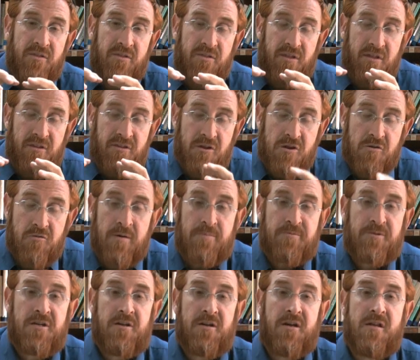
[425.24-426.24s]
The
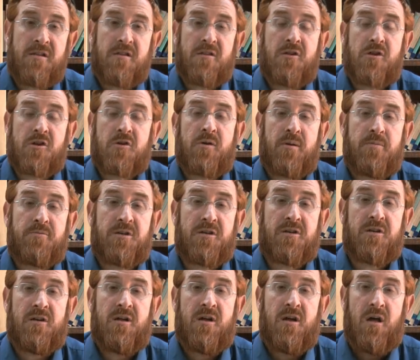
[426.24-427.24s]
description is a
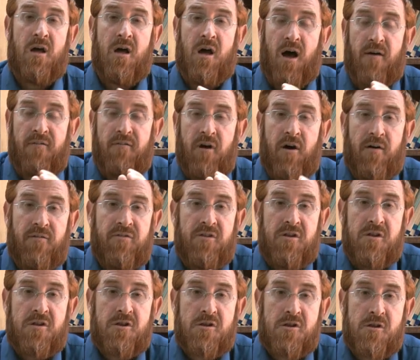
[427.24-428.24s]
description of
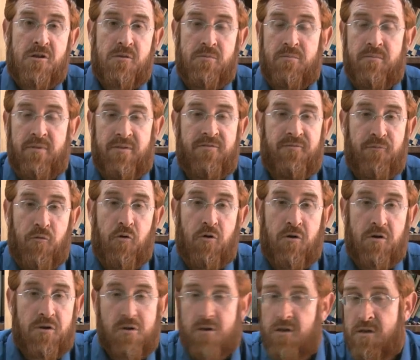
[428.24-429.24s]
these
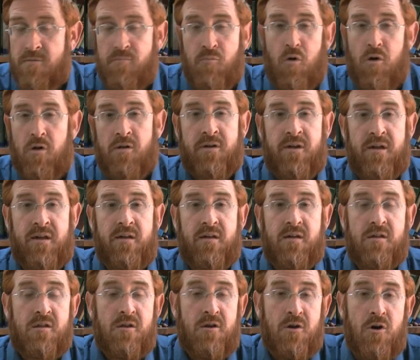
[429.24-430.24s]
four small
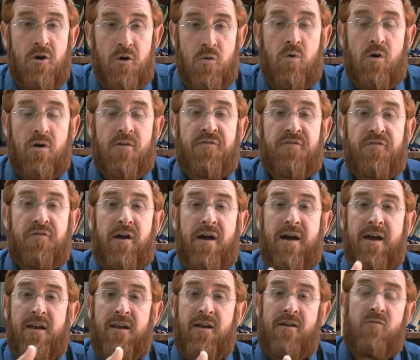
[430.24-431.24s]
kings who are
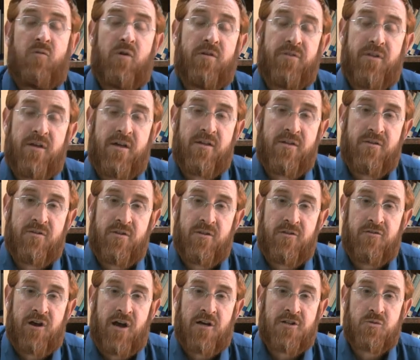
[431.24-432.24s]
afraid of what
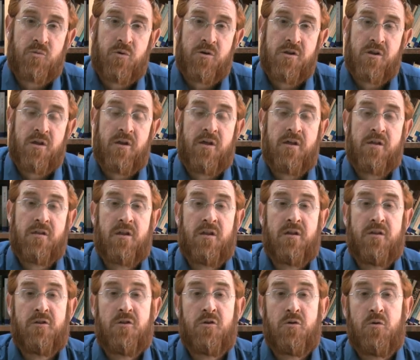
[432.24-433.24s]
Joshua is going
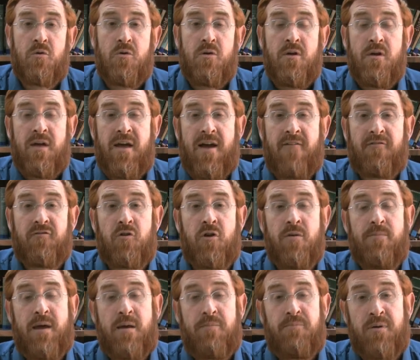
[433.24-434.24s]
to do after
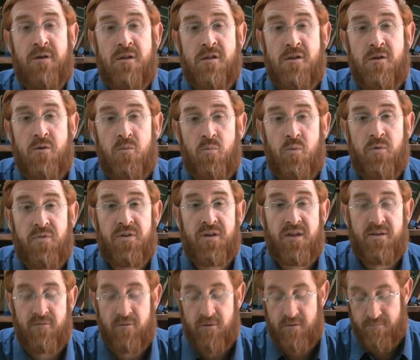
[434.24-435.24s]
he made peace with the
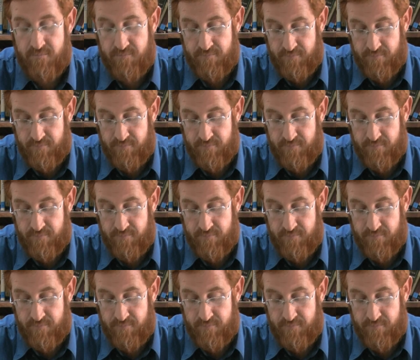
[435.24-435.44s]
Givonim.